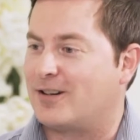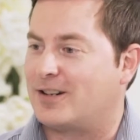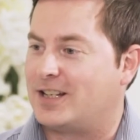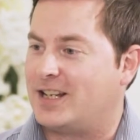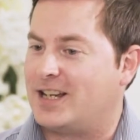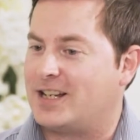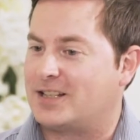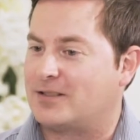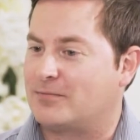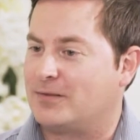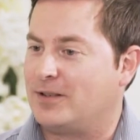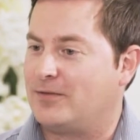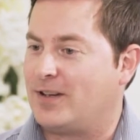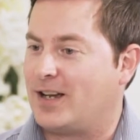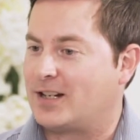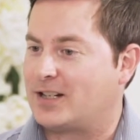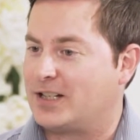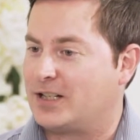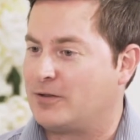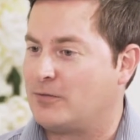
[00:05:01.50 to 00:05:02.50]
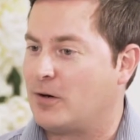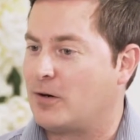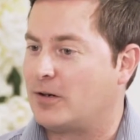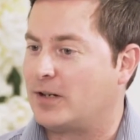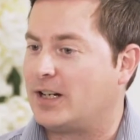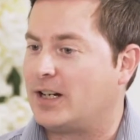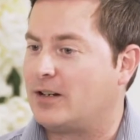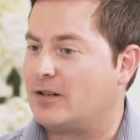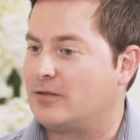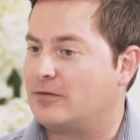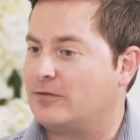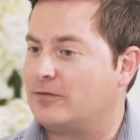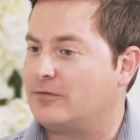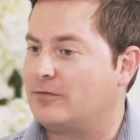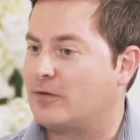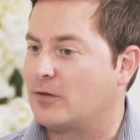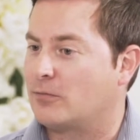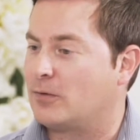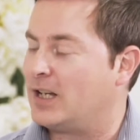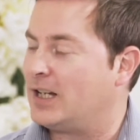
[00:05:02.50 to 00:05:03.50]
yes. We've actually quoted out
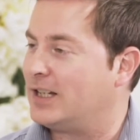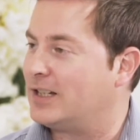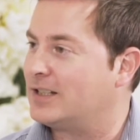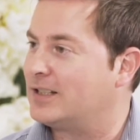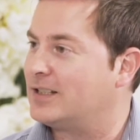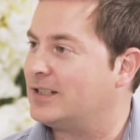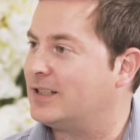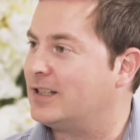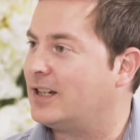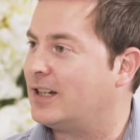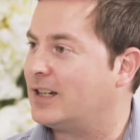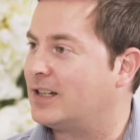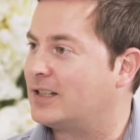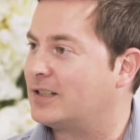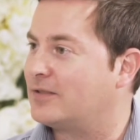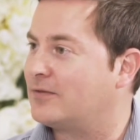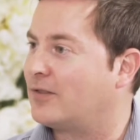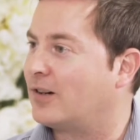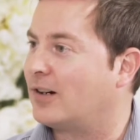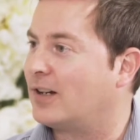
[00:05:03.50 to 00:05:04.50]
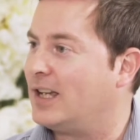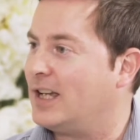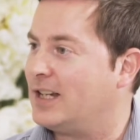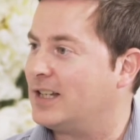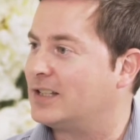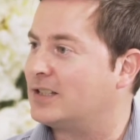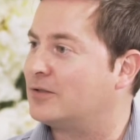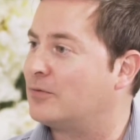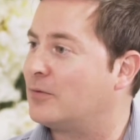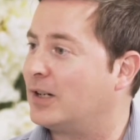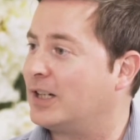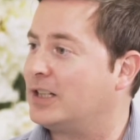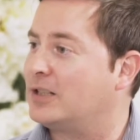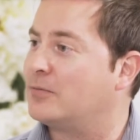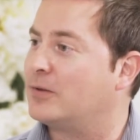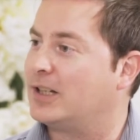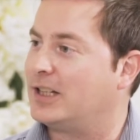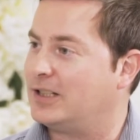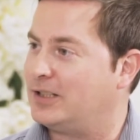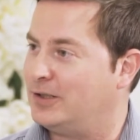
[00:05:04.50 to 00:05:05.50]
for weddings as far ahead as
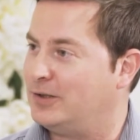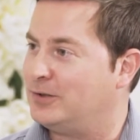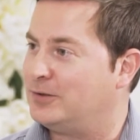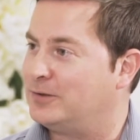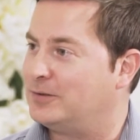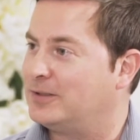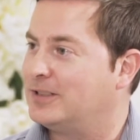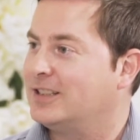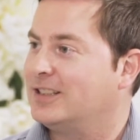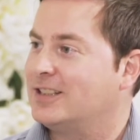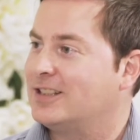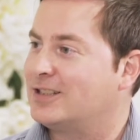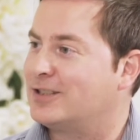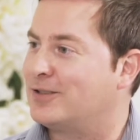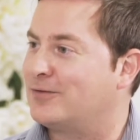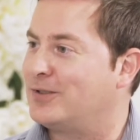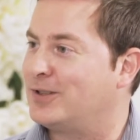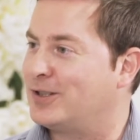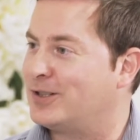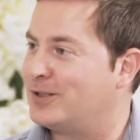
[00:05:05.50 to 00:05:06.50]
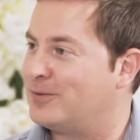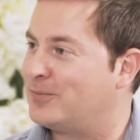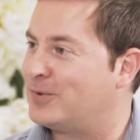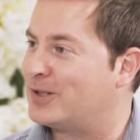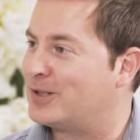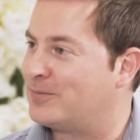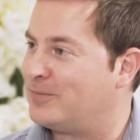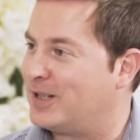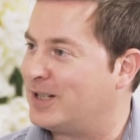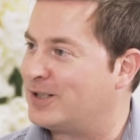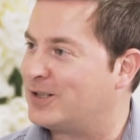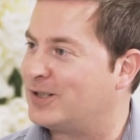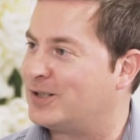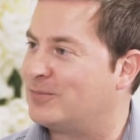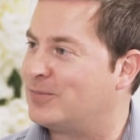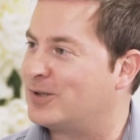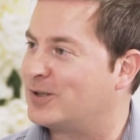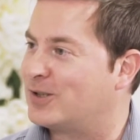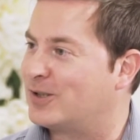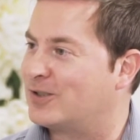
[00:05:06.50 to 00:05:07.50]
2022. So if you're going to book, make sure you
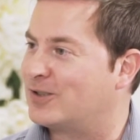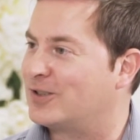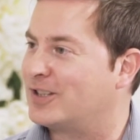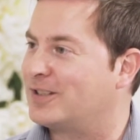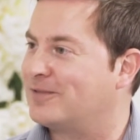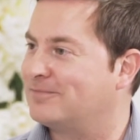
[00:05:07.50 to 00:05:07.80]
book early.